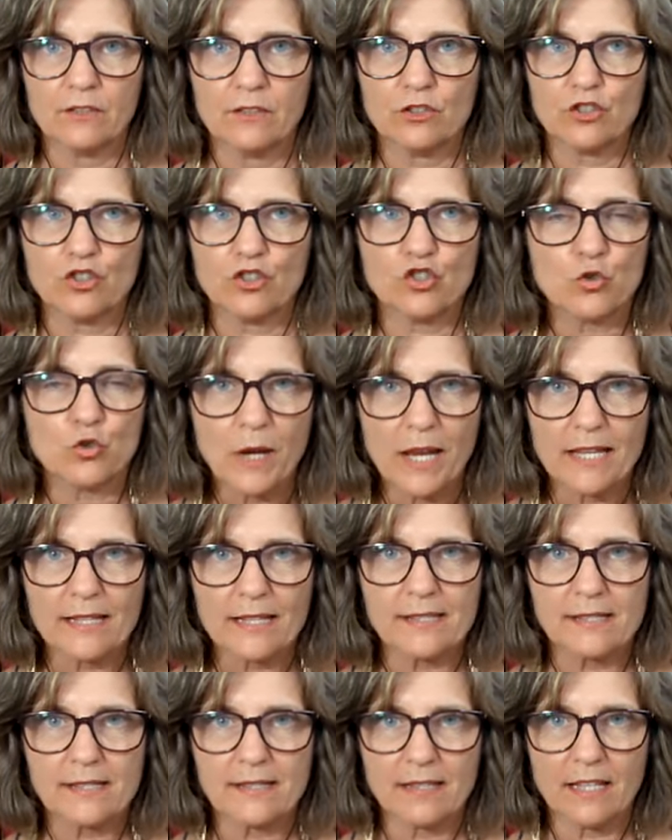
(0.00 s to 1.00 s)

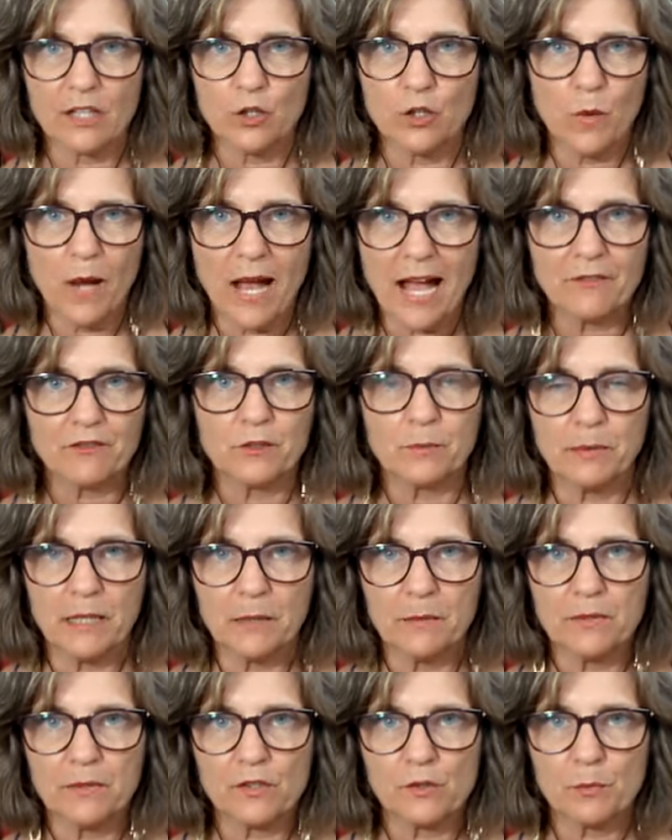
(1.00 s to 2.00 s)
stress that you have to
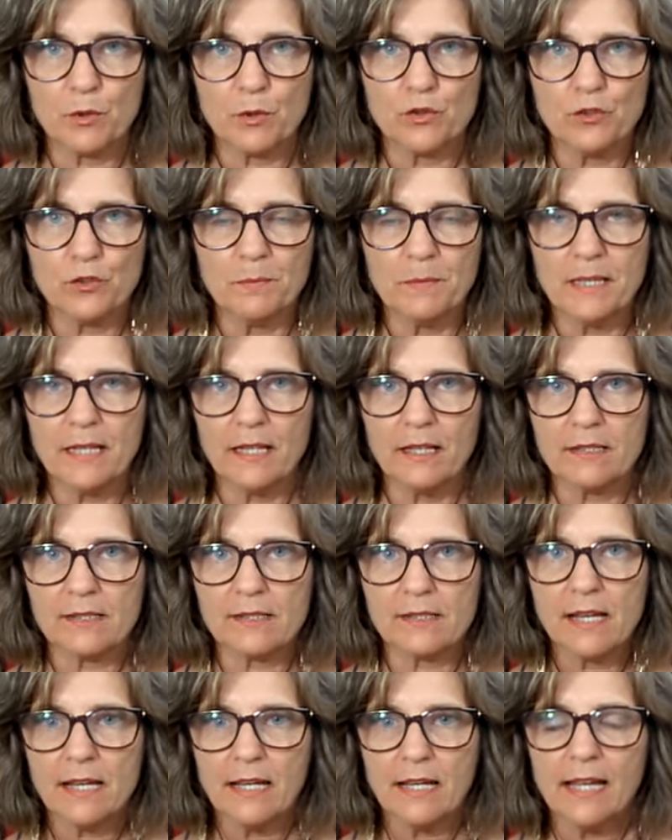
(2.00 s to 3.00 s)
play with this person,
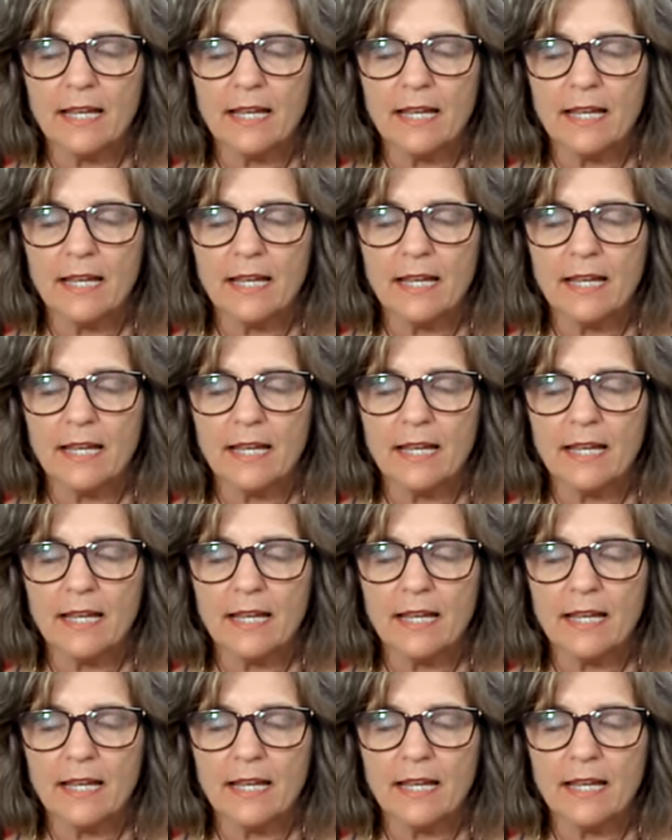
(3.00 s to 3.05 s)
because